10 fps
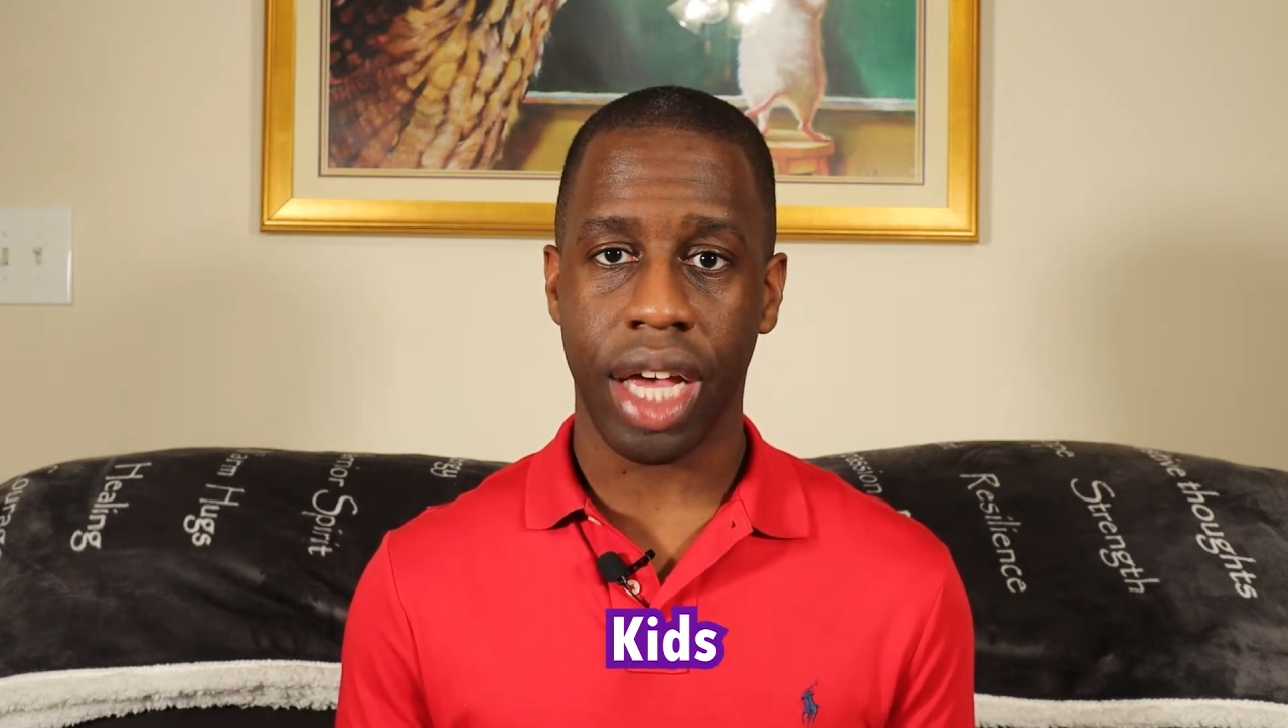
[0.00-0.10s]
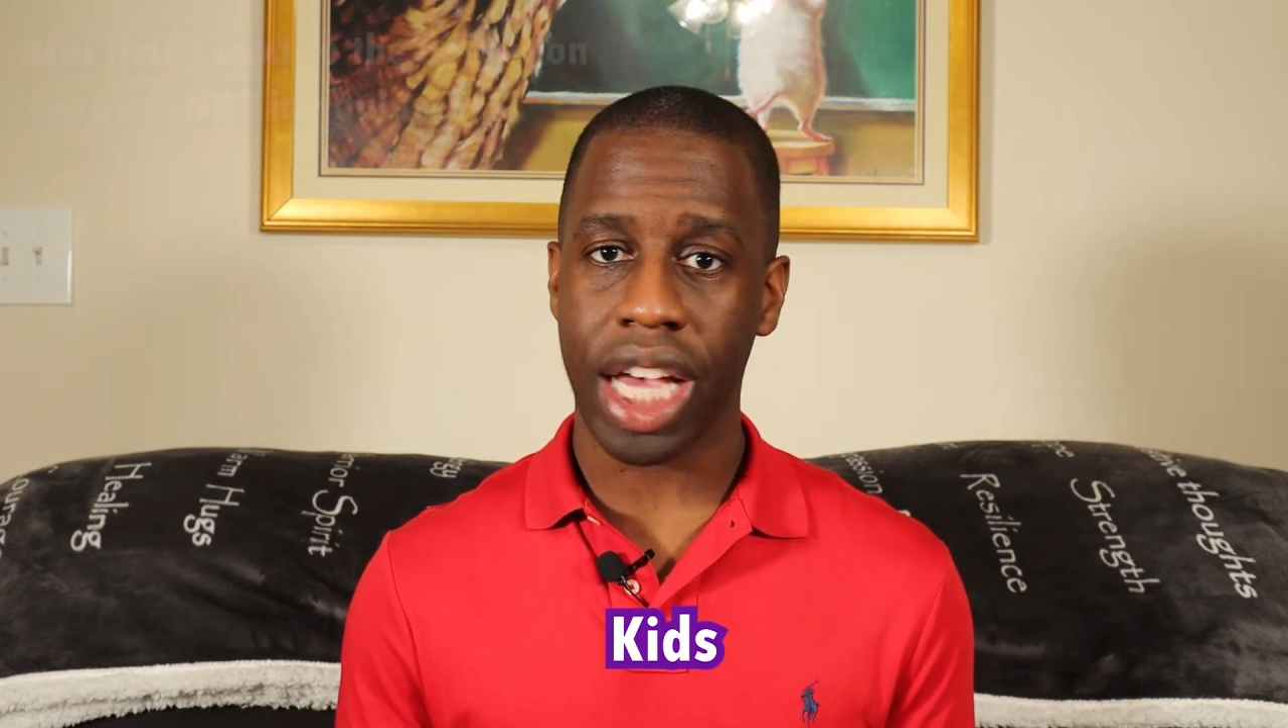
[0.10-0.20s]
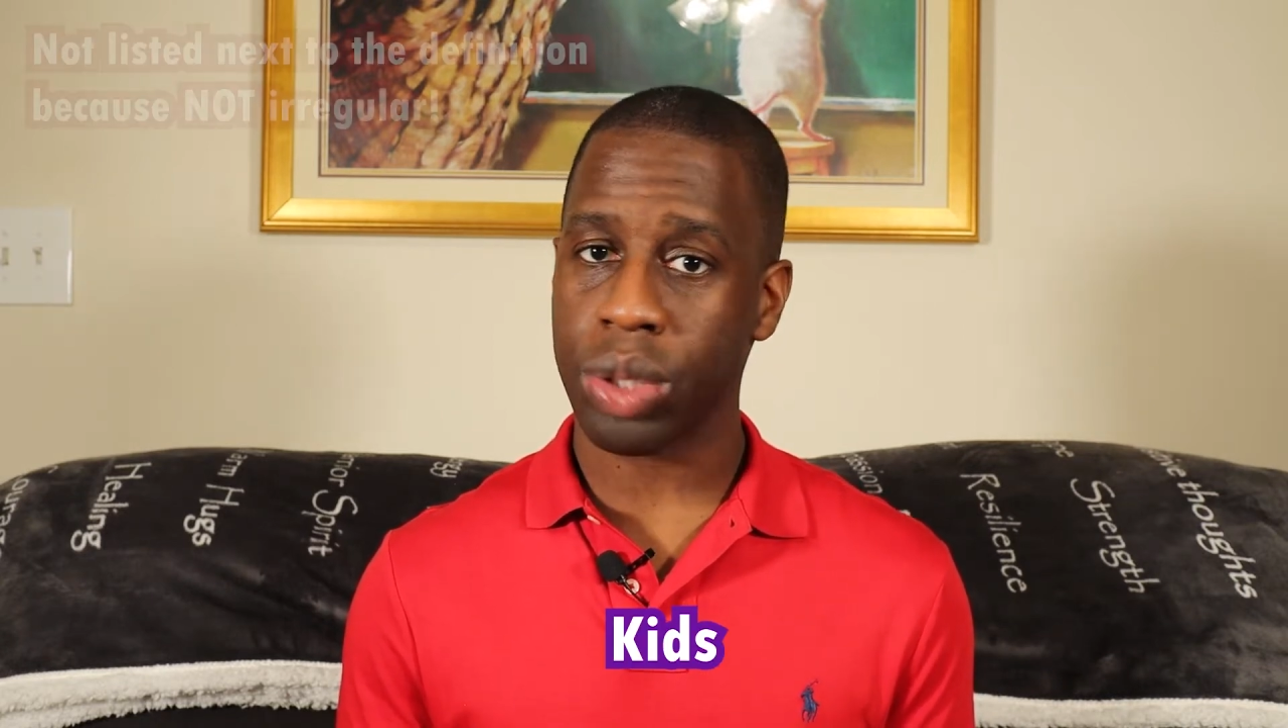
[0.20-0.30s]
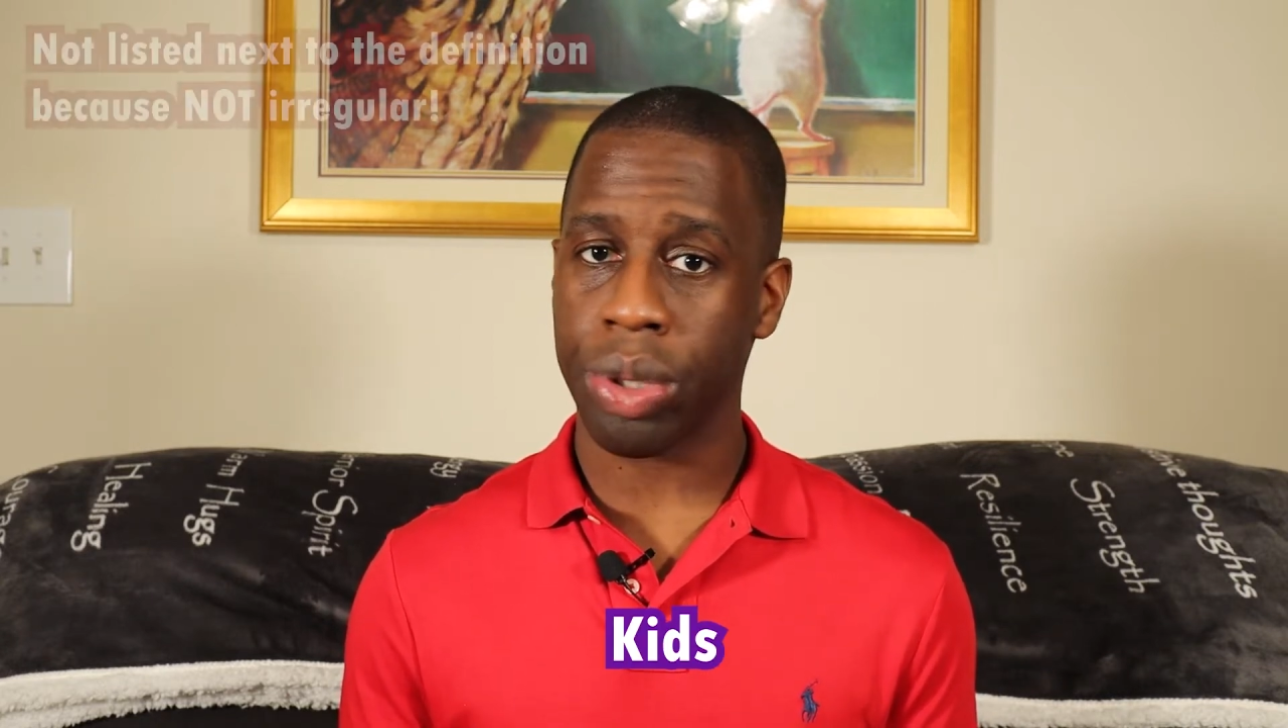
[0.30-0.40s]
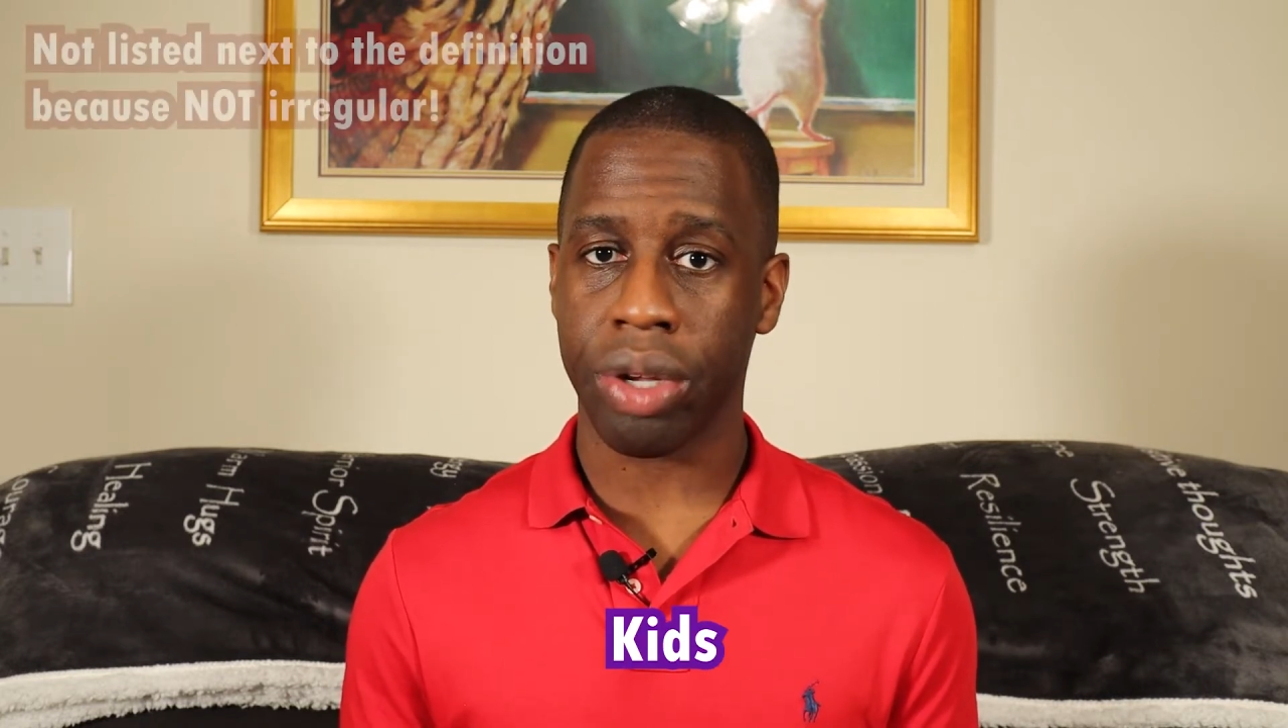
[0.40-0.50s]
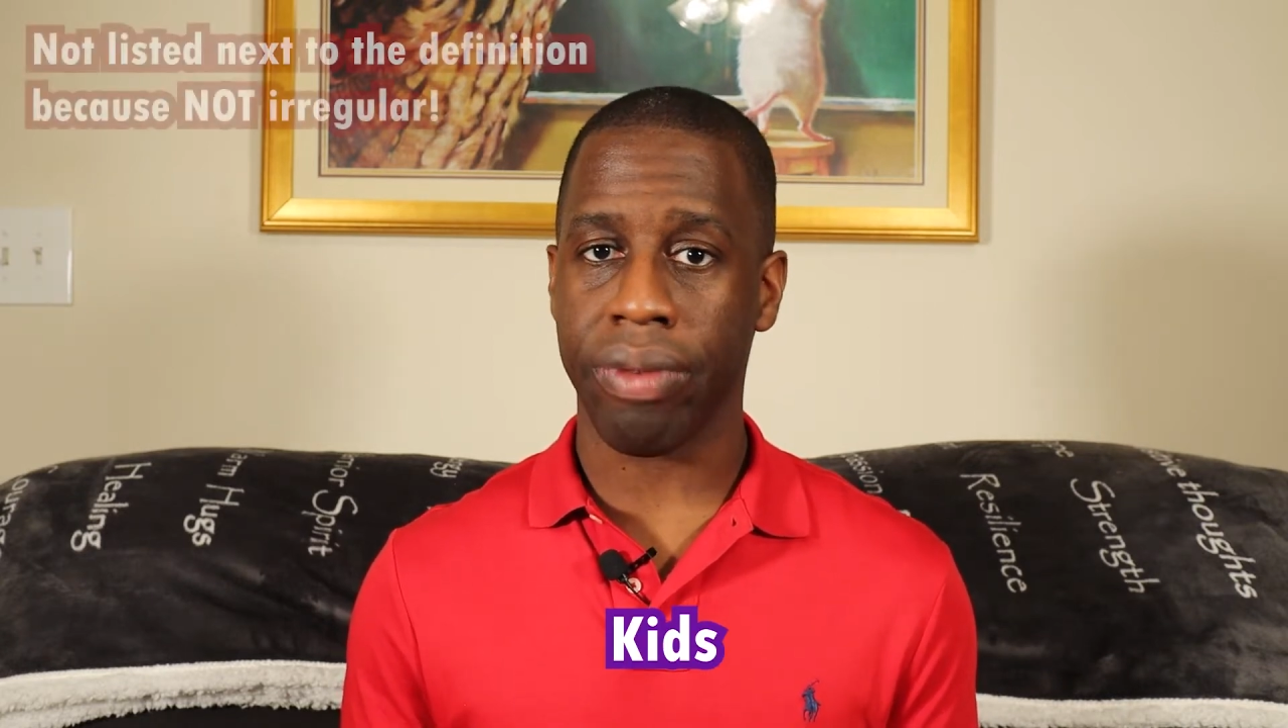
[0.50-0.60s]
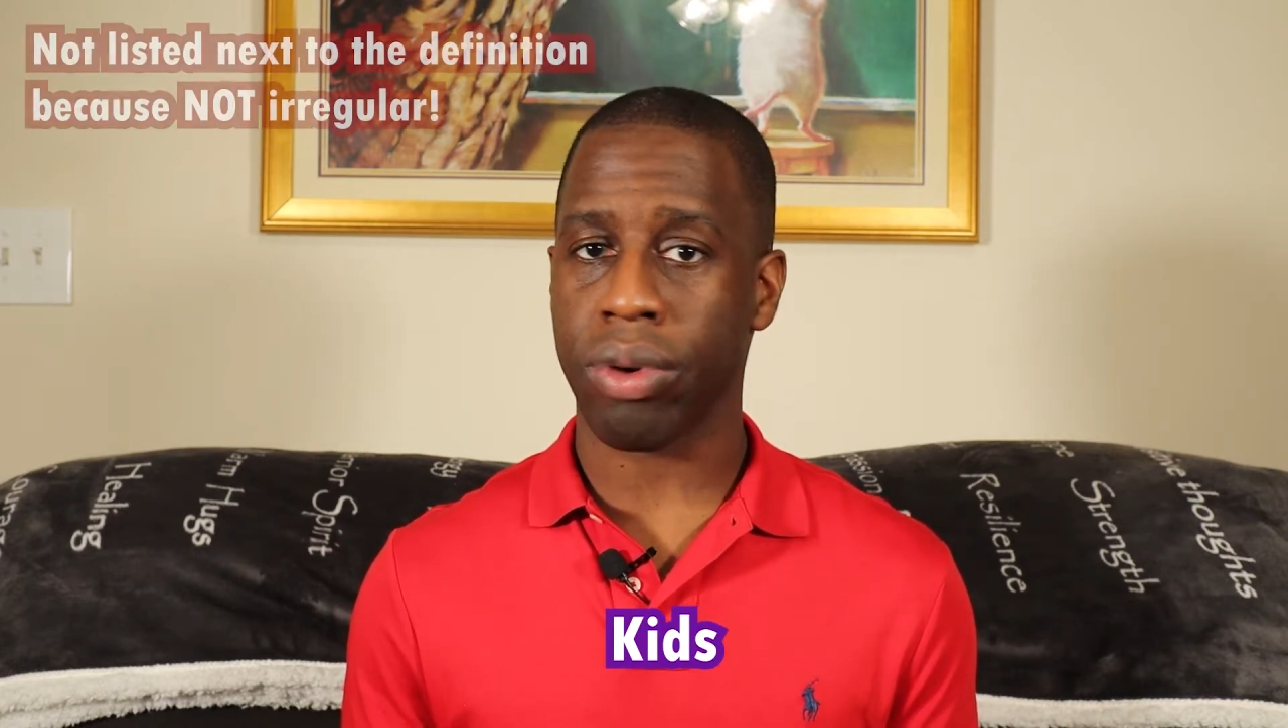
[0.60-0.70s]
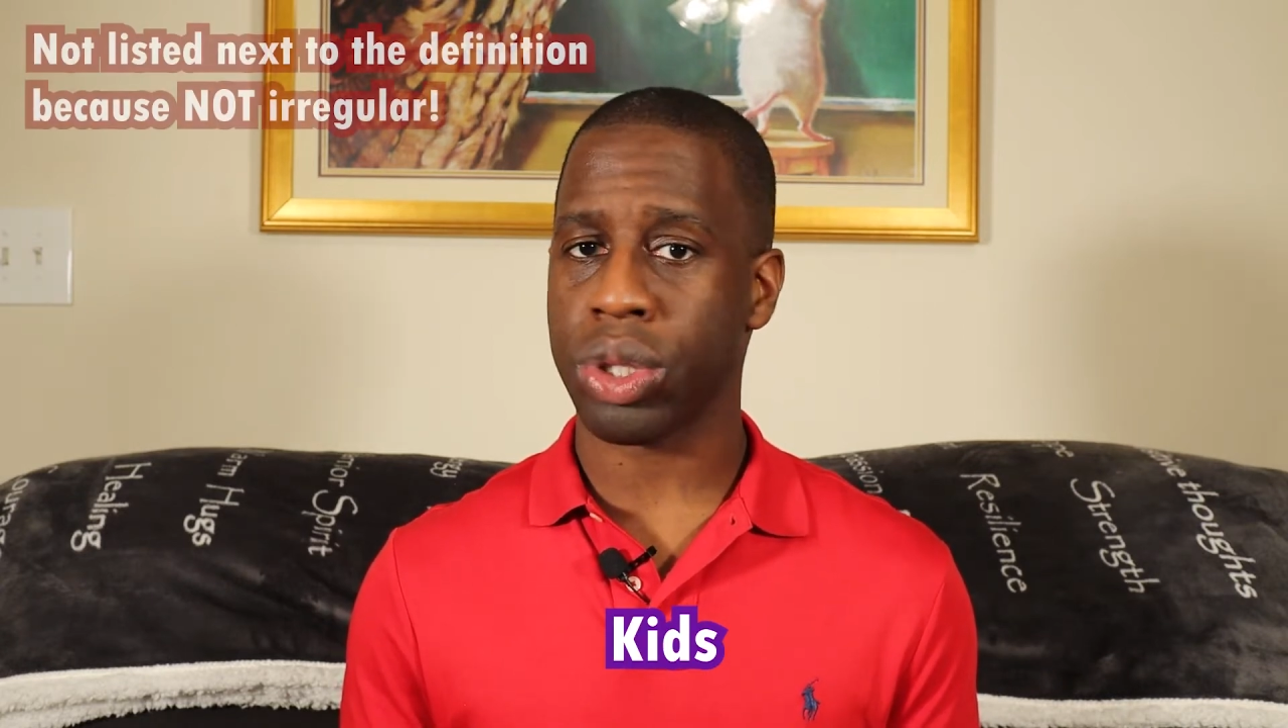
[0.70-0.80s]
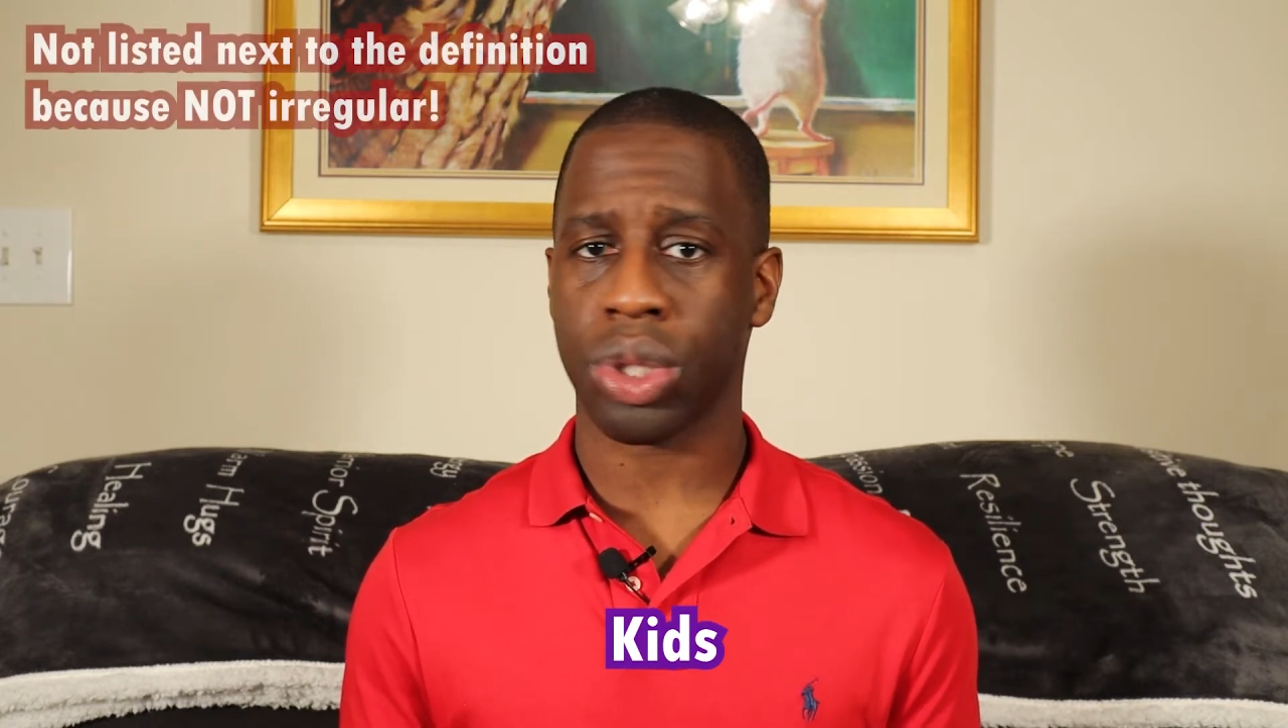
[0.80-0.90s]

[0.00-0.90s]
as we do for